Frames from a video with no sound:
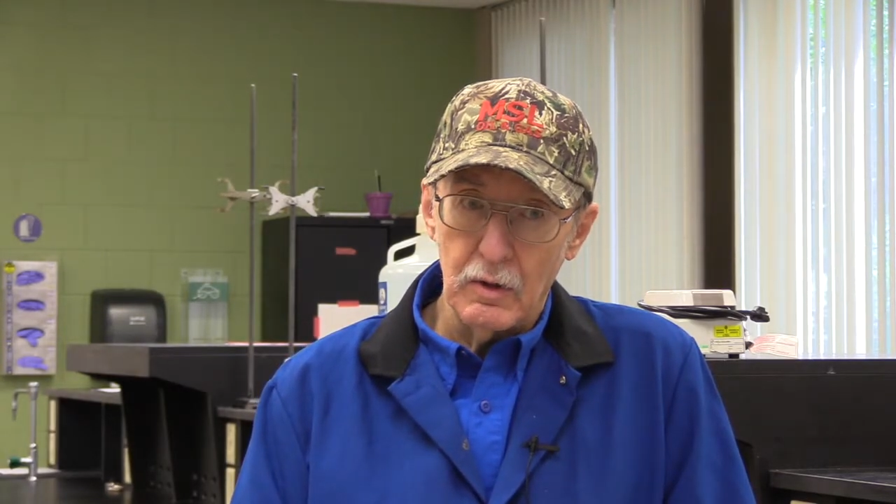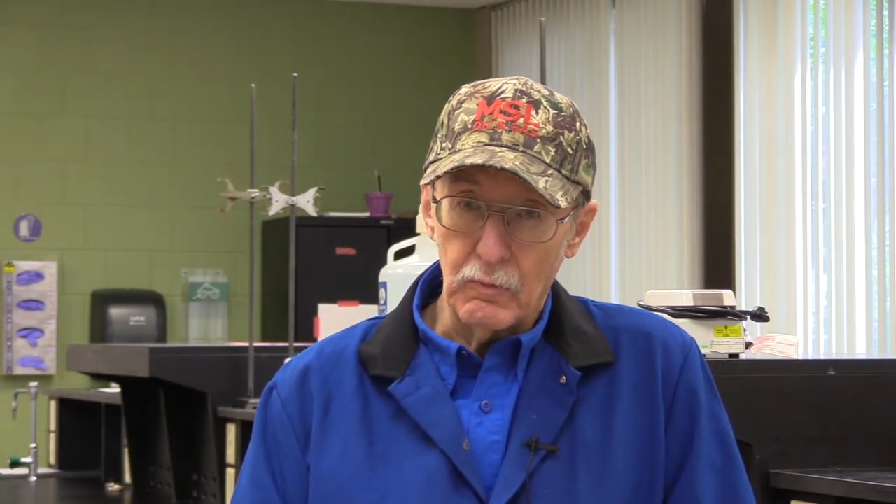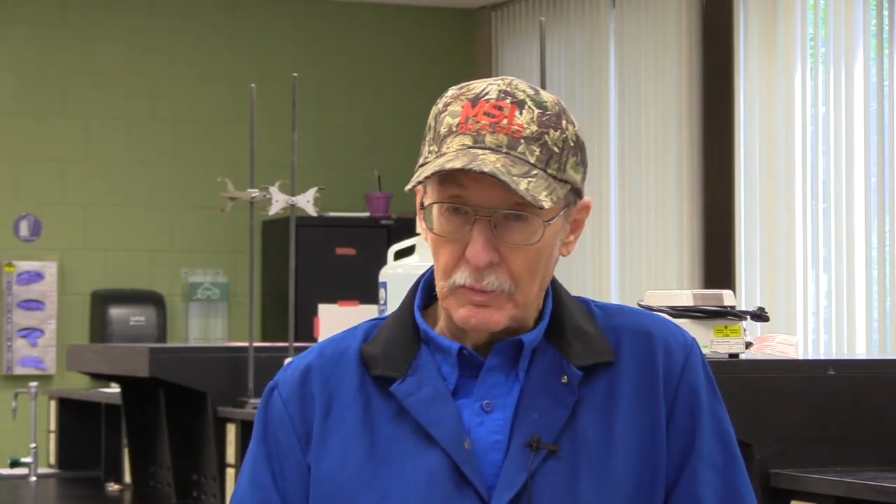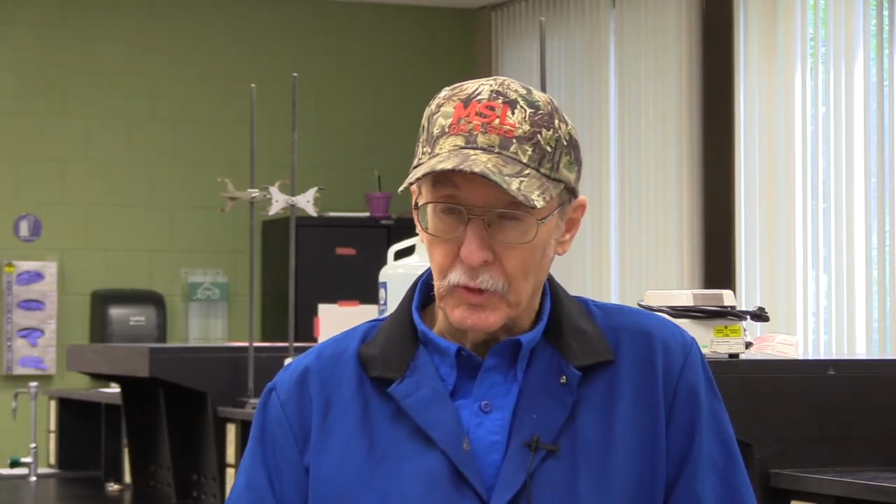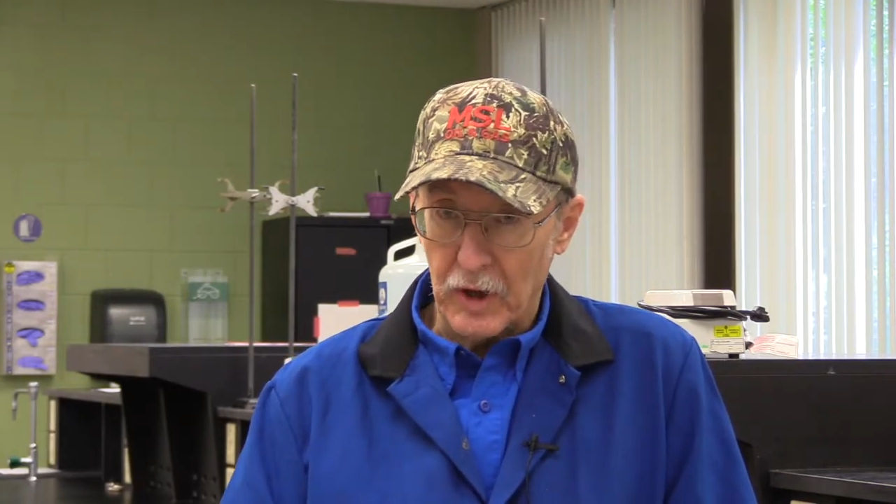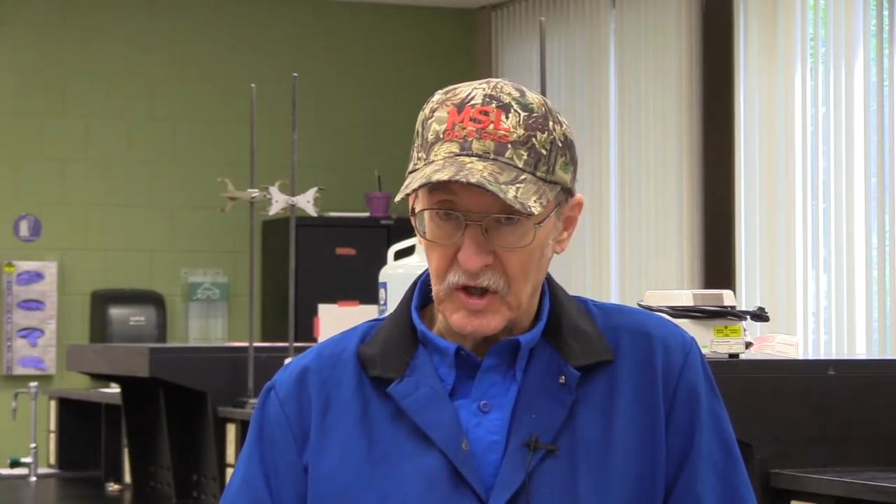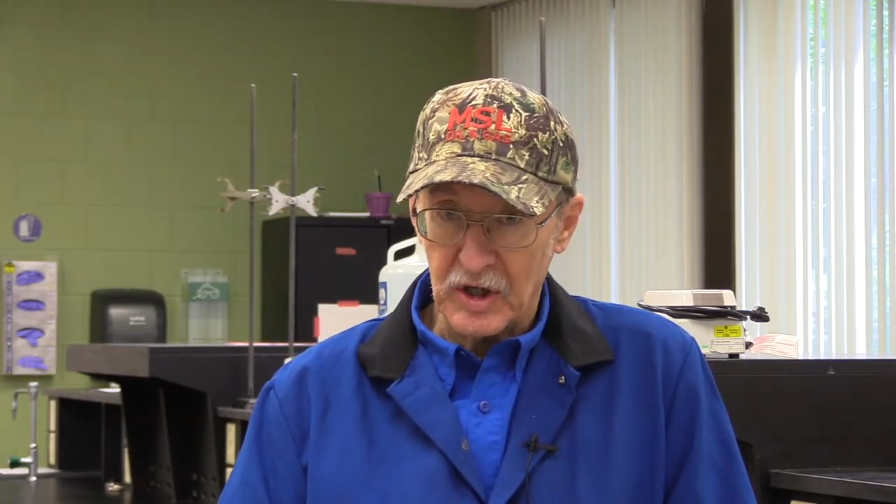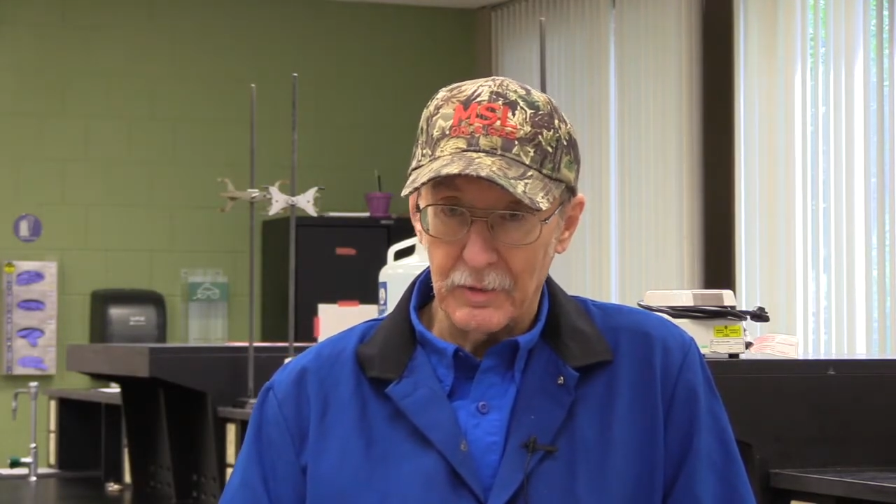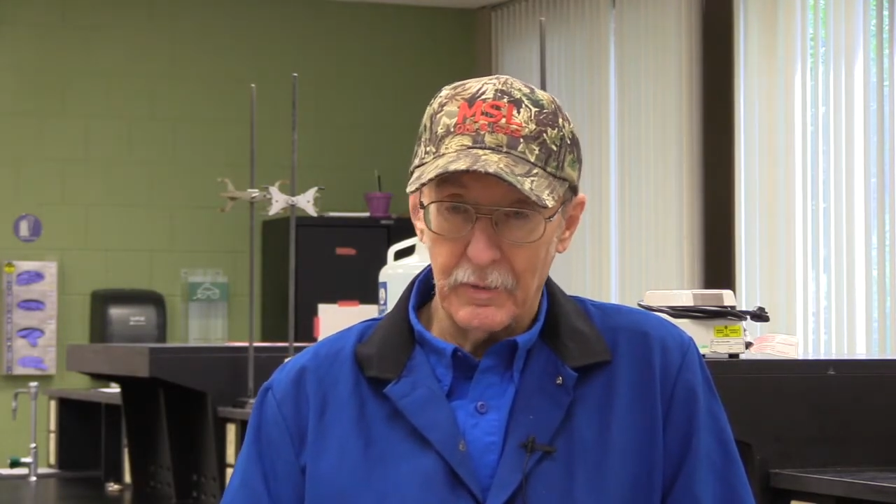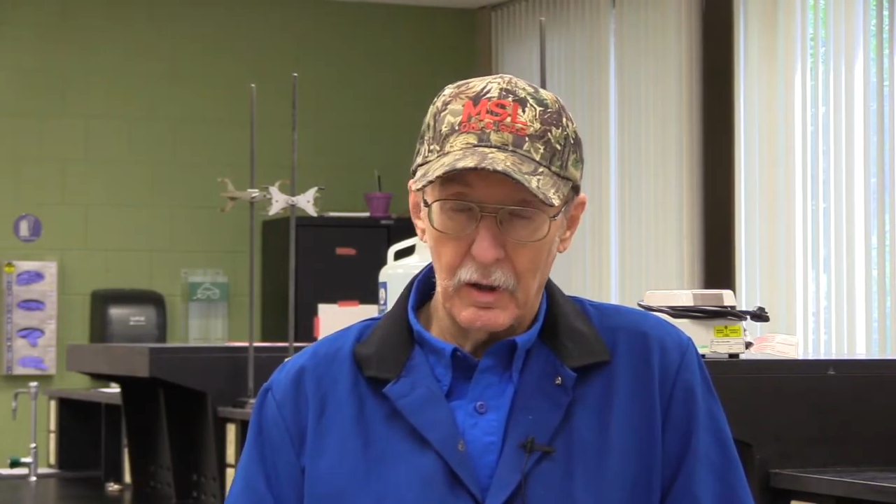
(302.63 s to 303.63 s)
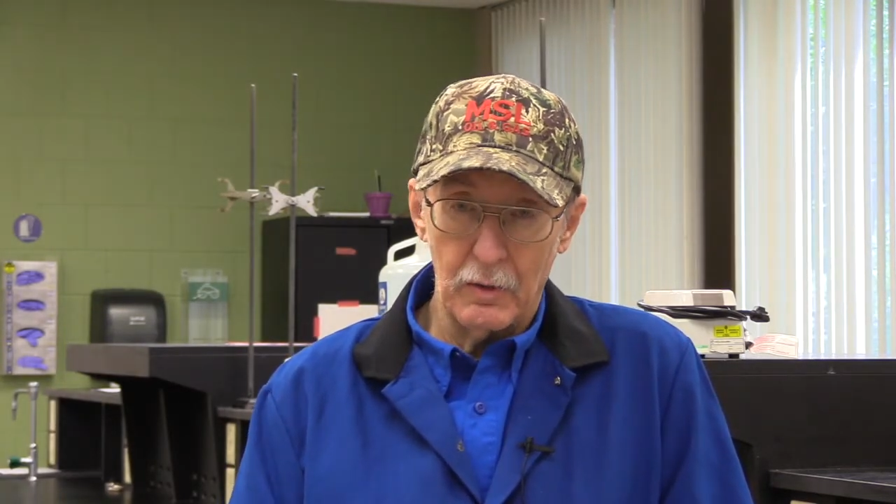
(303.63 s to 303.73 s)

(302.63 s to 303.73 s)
reproduction of, uh,